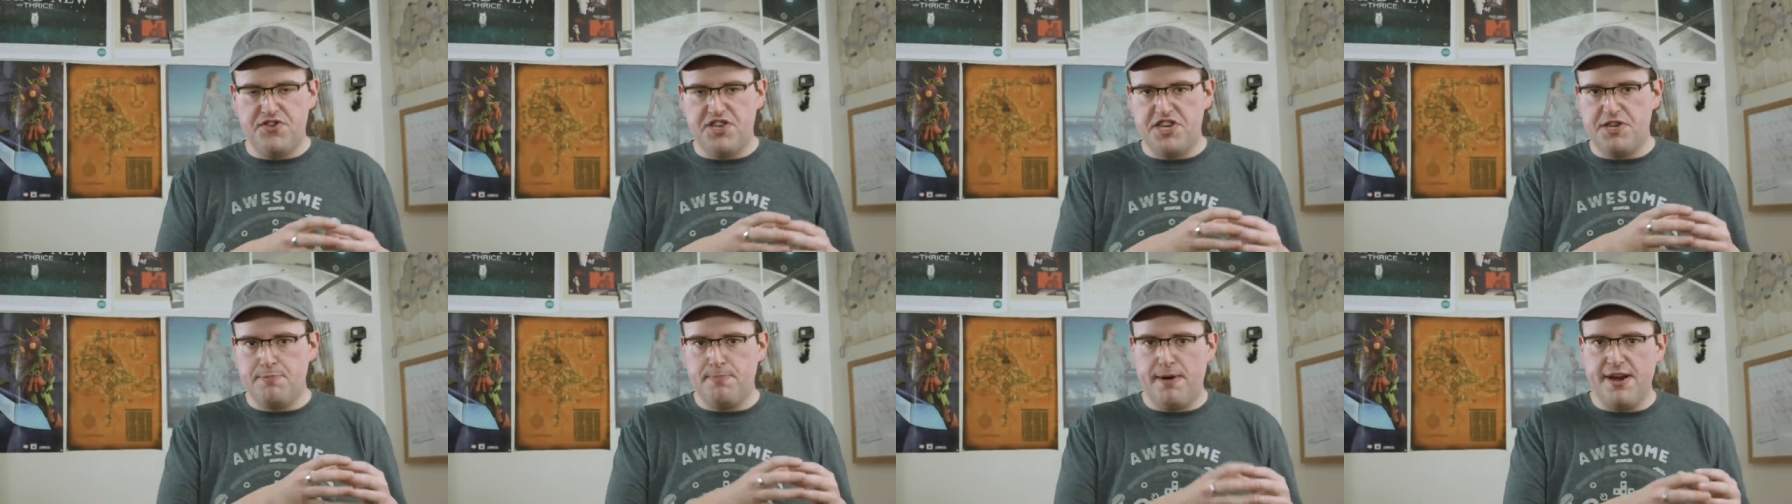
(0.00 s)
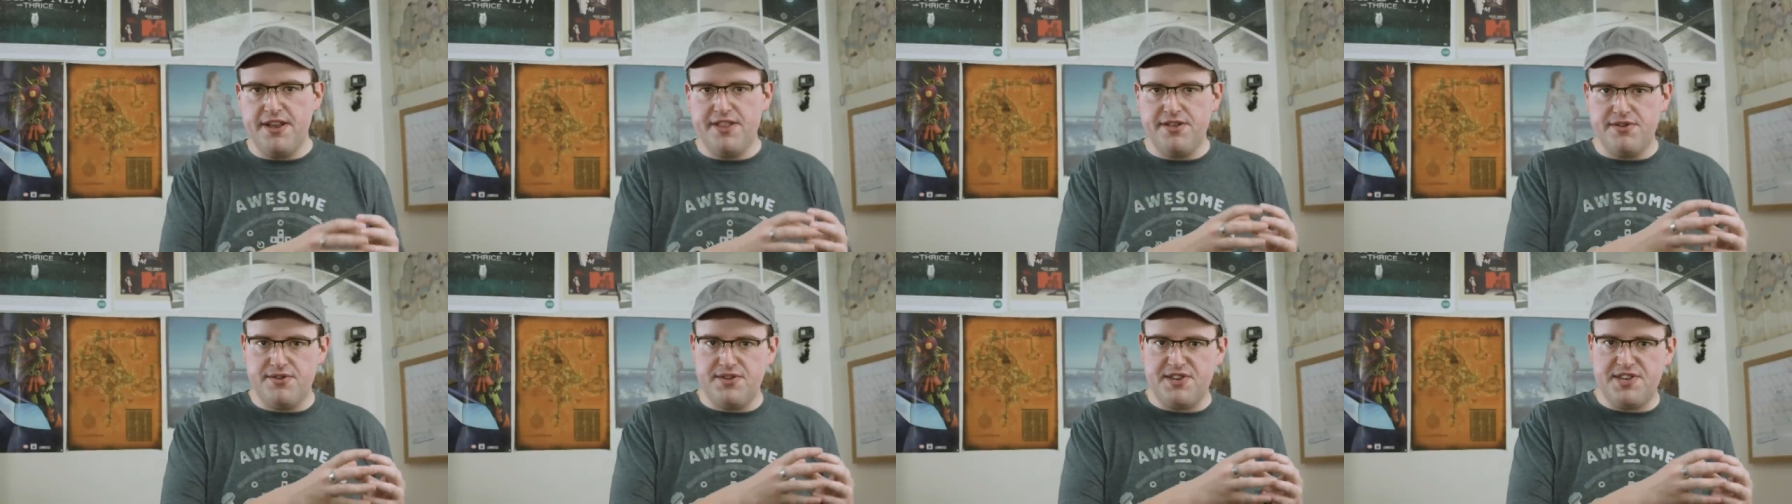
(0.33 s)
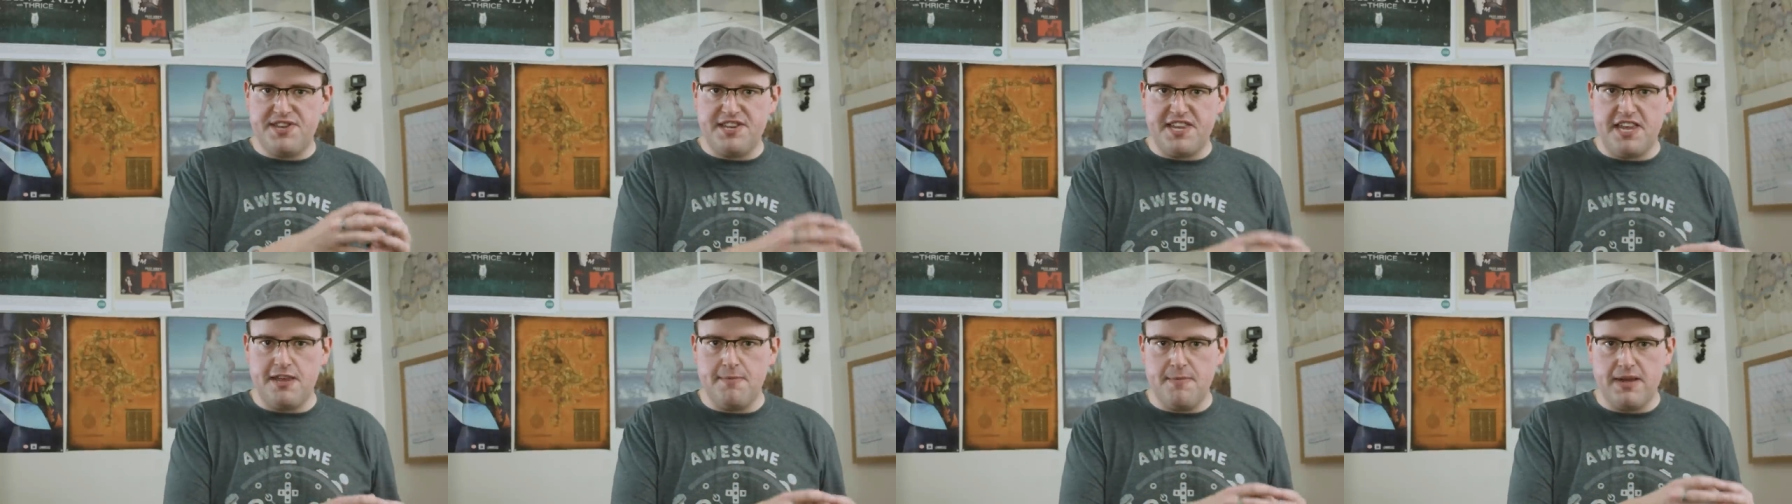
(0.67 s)
despite their
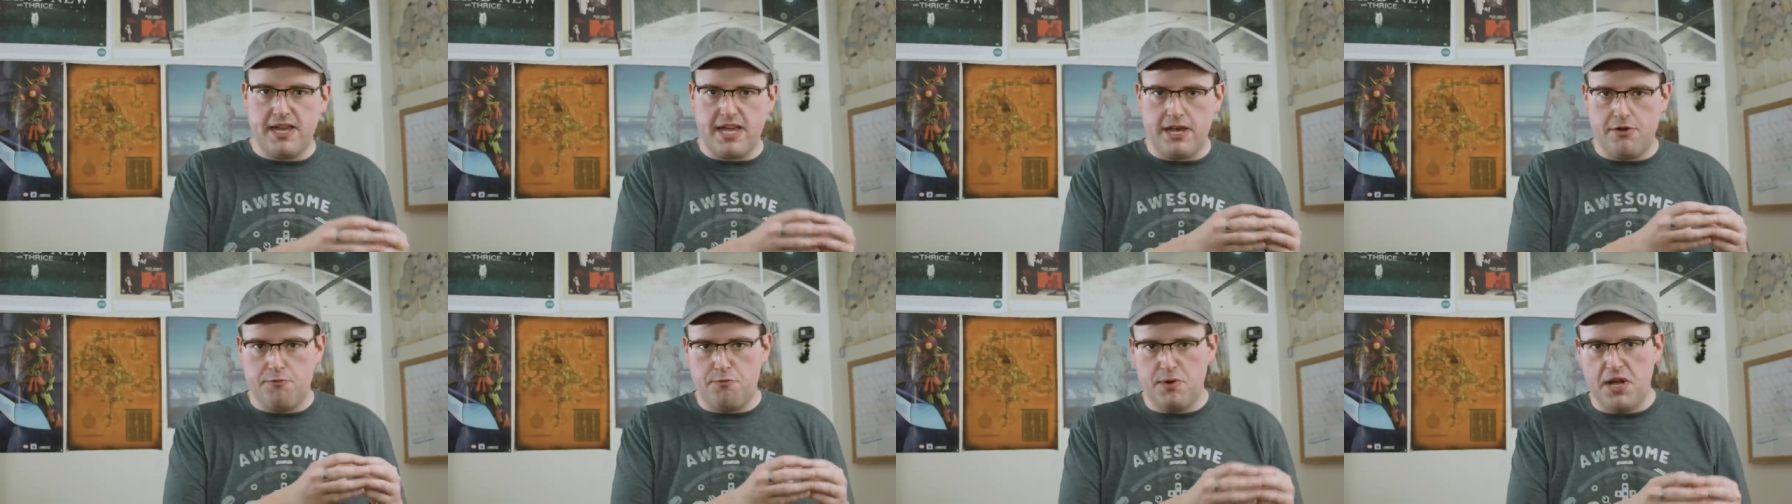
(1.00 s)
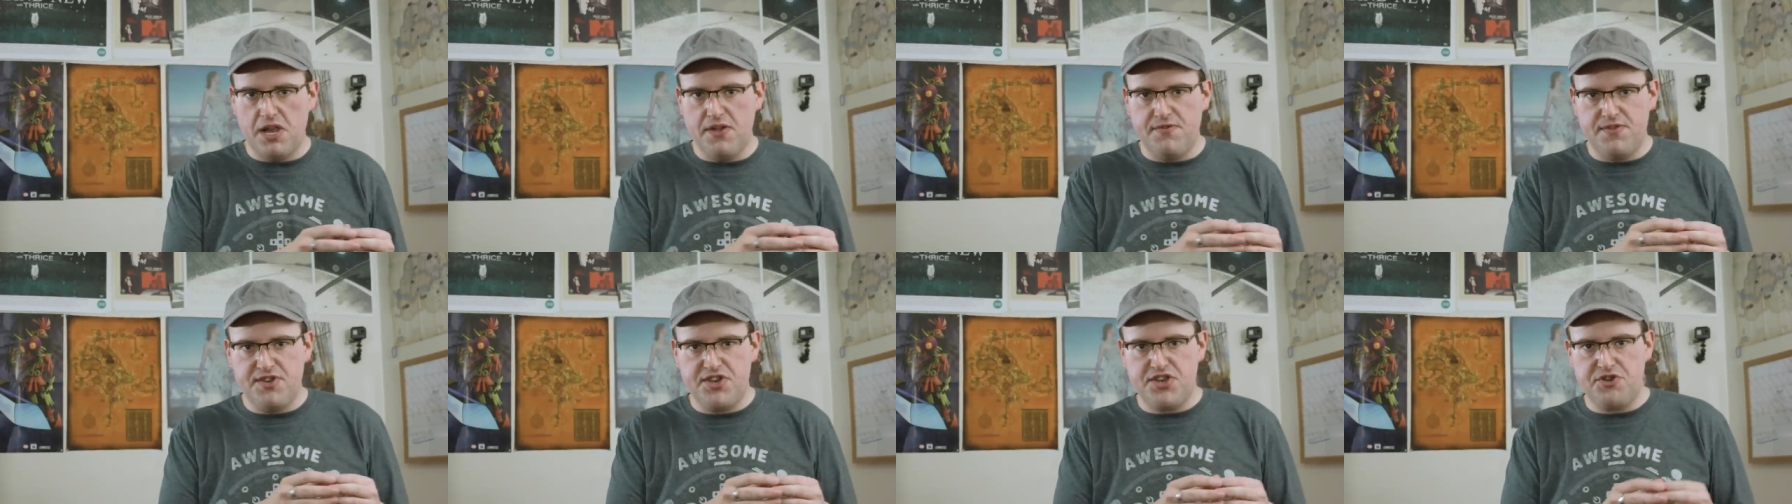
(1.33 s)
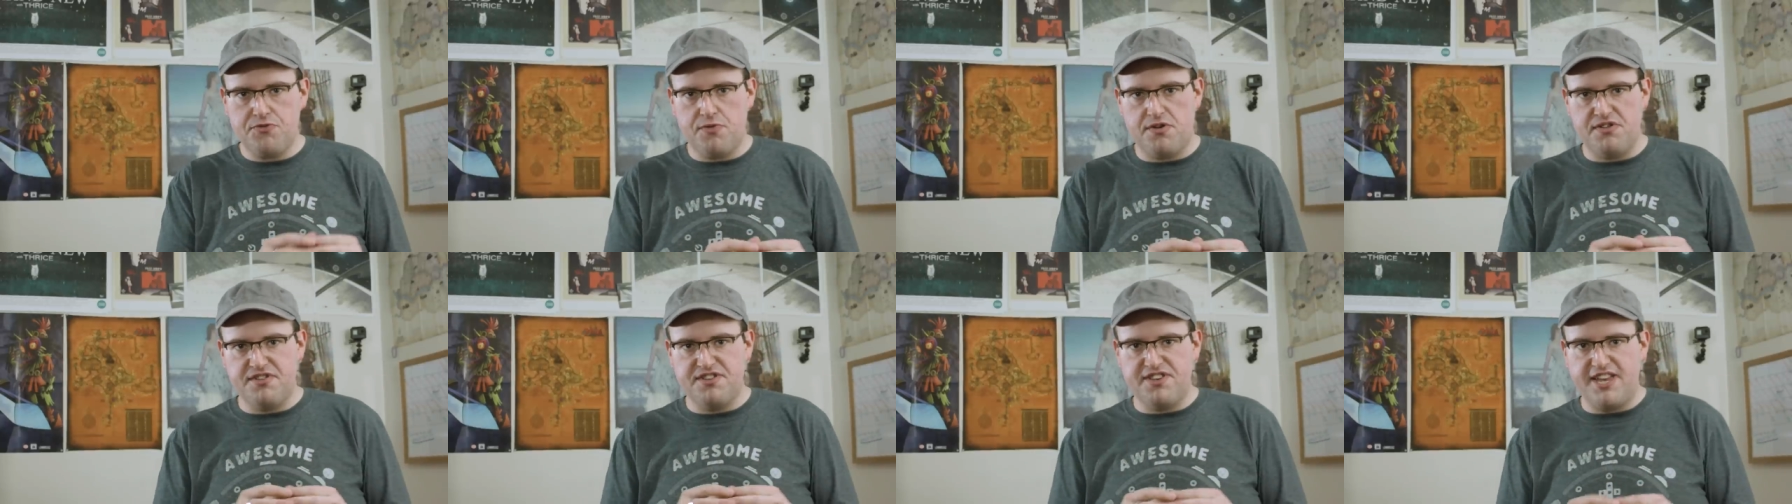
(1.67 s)
seeming irrelevance
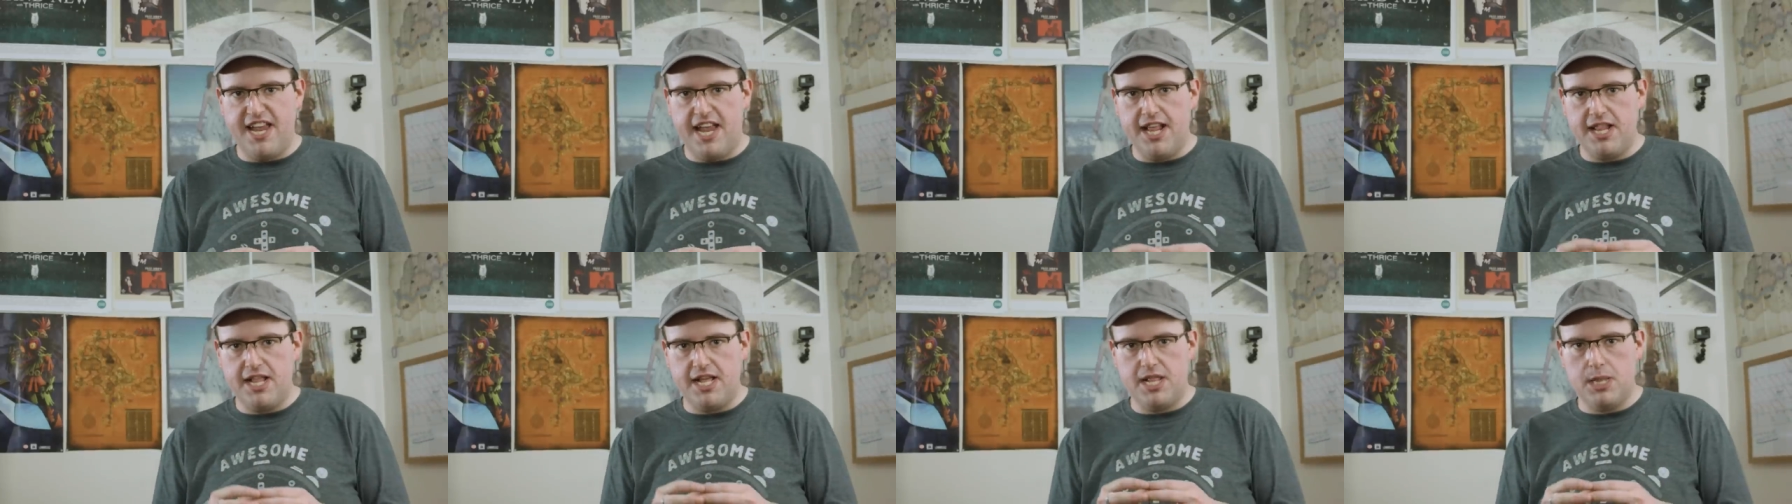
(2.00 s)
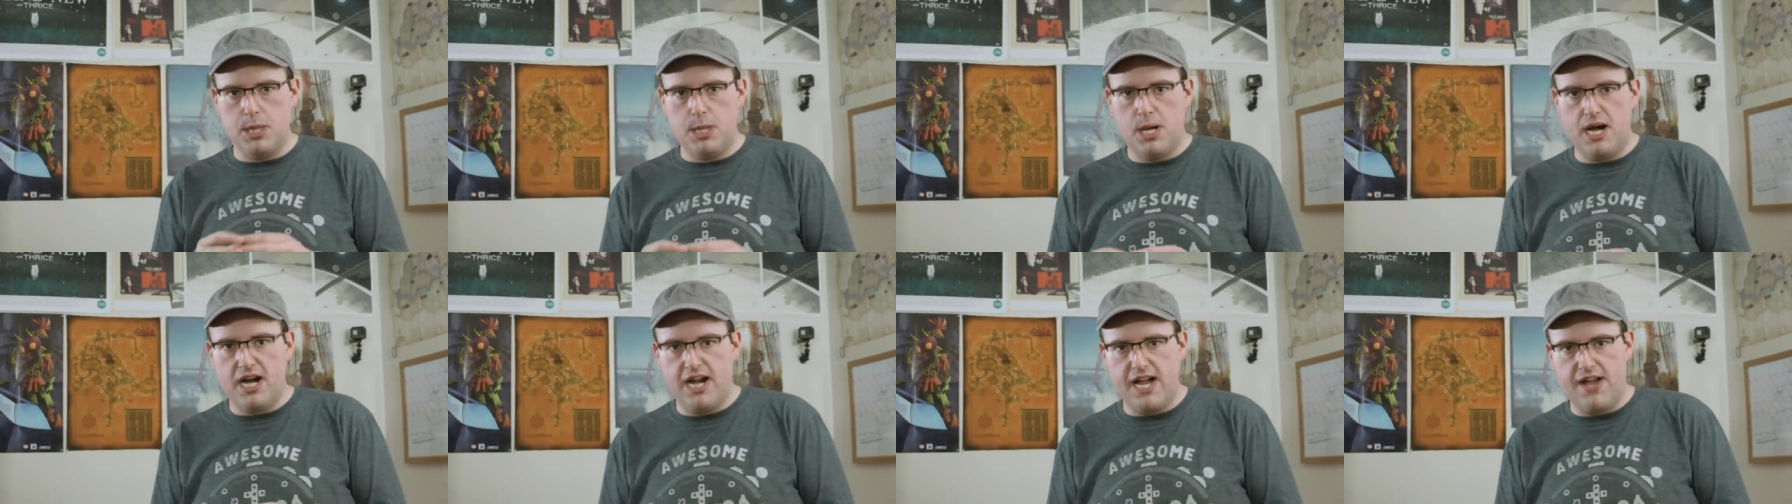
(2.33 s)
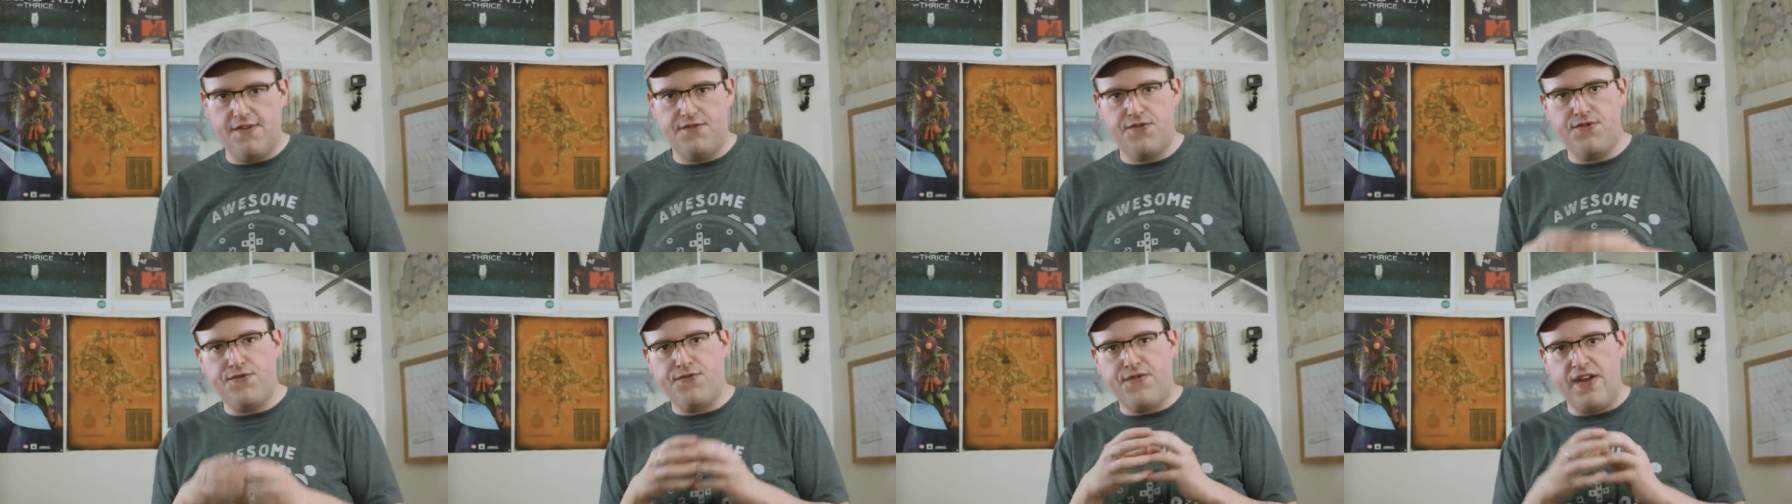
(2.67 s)
to our daily lives.